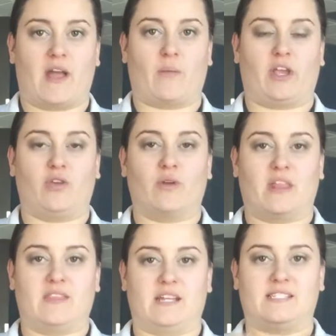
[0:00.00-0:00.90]
That way you
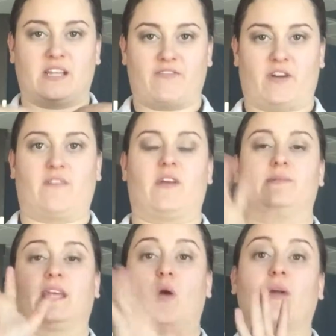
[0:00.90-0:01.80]
can then sit in front of them
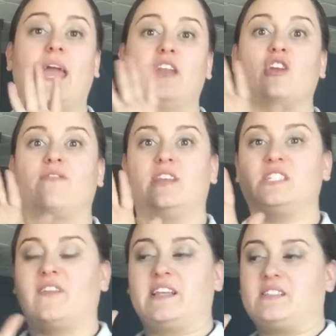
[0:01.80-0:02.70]
and say, okay, do you have
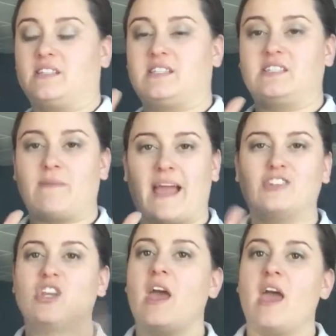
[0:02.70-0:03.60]
this face? Does this match?